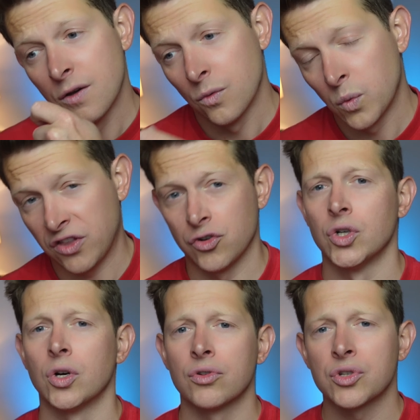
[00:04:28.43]

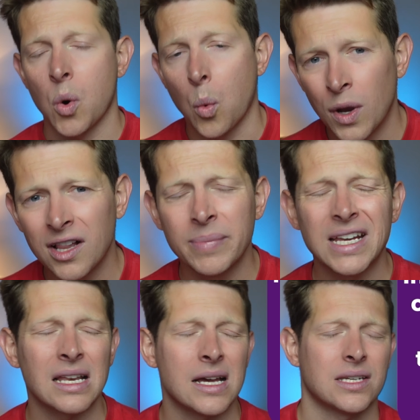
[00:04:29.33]
withdrawals will be
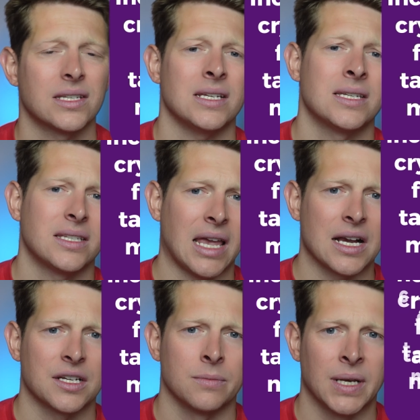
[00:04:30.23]
classed as
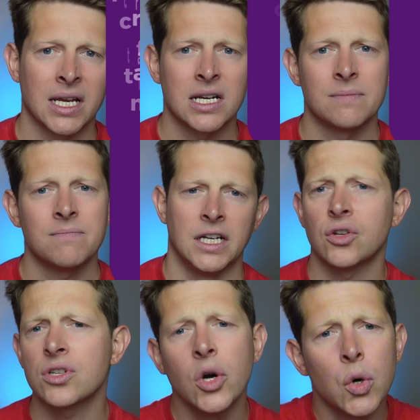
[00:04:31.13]
taxable income. It
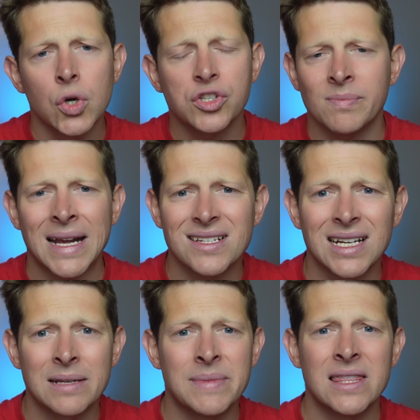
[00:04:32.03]
doesn't
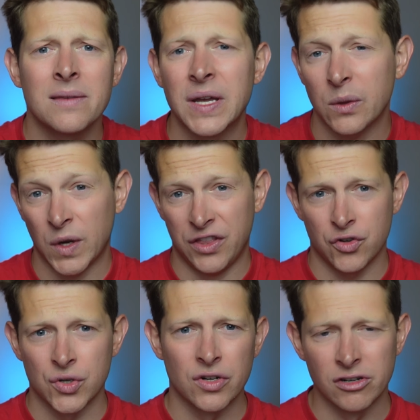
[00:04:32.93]
automatically mean the
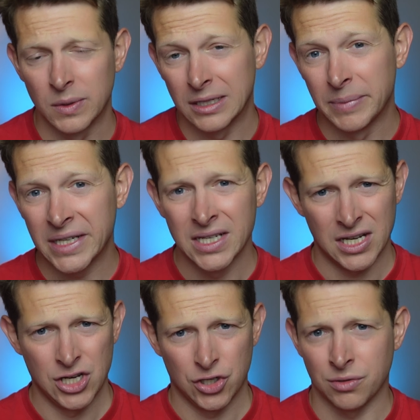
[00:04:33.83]
withdrawal will be
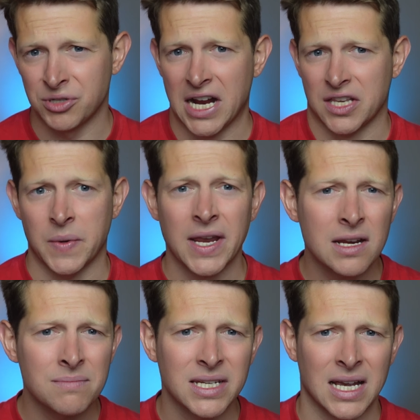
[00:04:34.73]
subject to
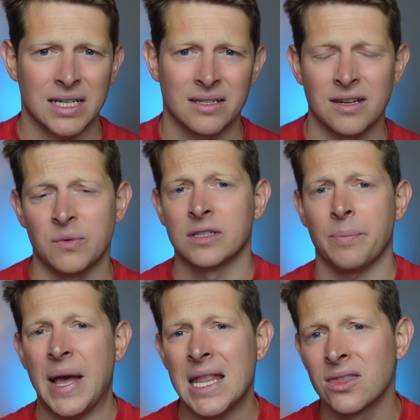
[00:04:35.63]
income tax, as it will
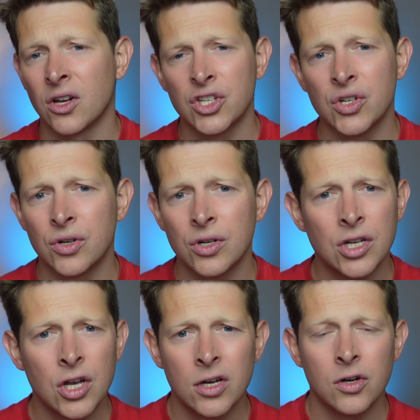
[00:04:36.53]
depend on your
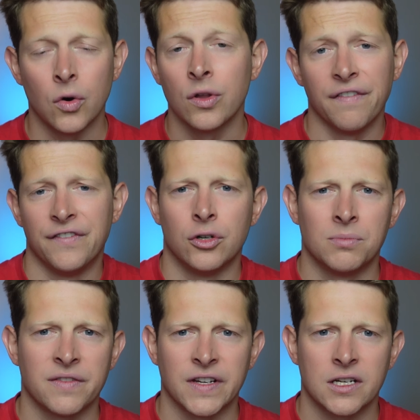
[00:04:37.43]
other forms
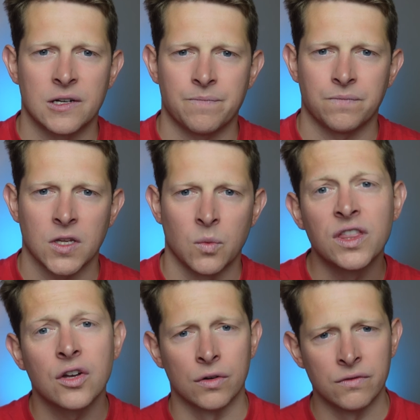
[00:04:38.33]
of income. With
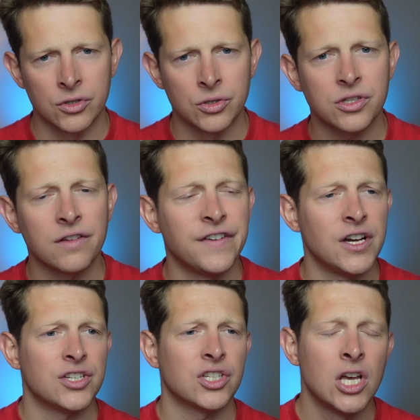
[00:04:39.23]
current rules, the
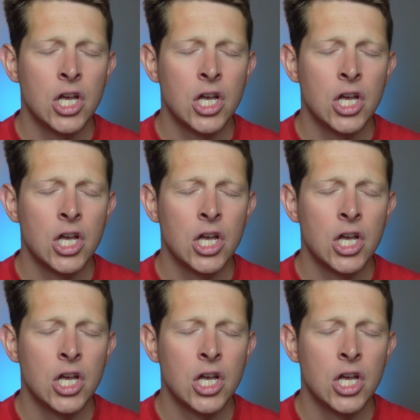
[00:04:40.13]
first